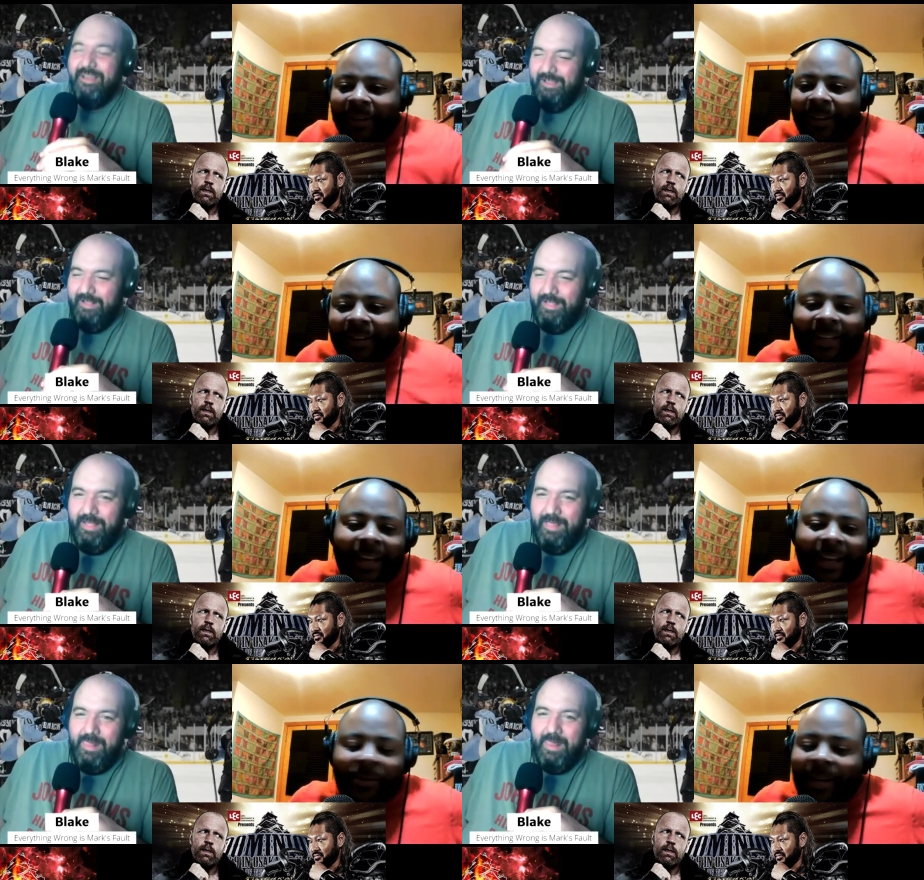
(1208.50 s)
Speaker 1: like yeah,
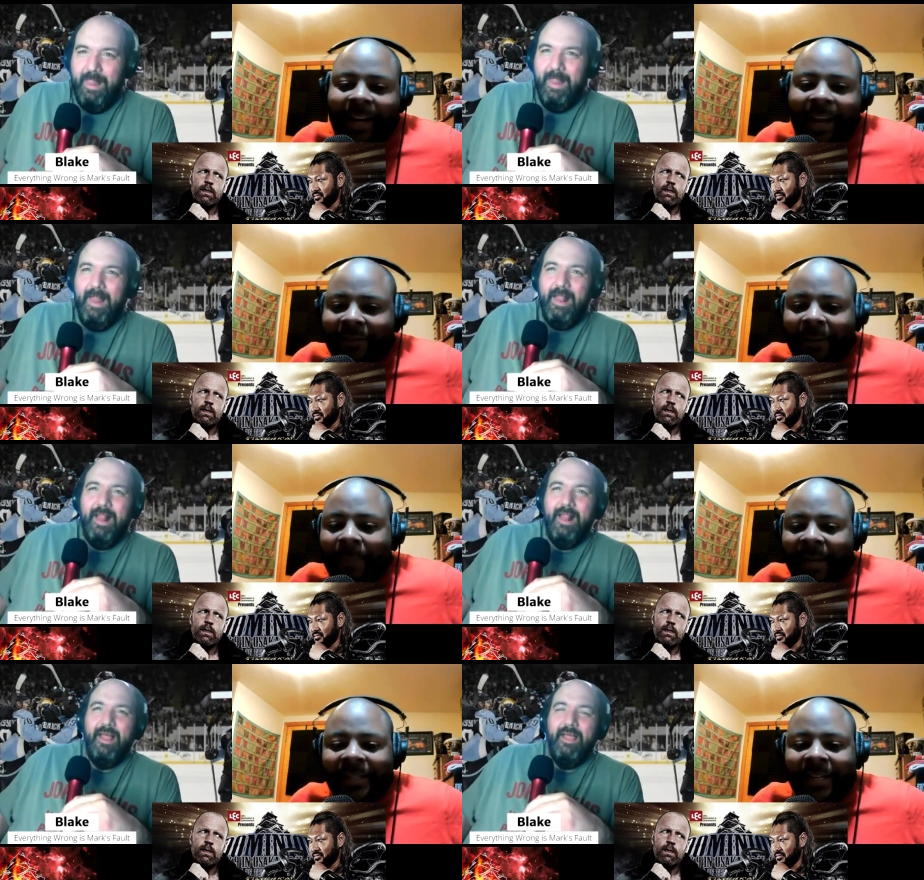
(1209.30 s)
you can't have
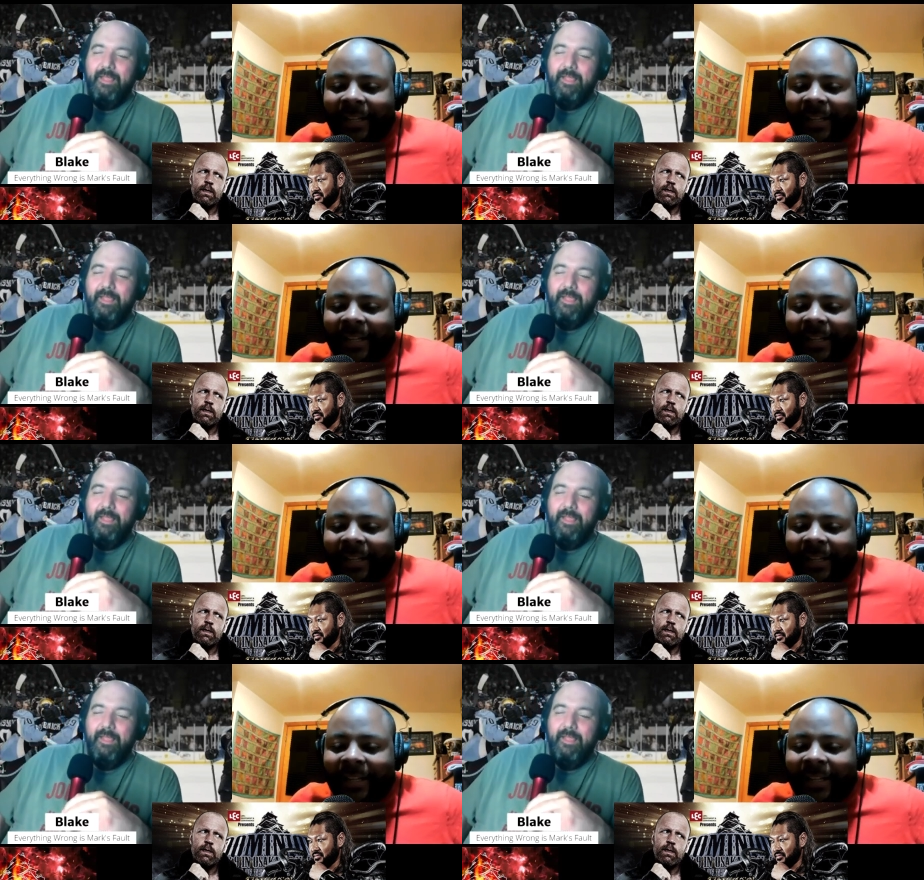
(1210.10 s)
Dominion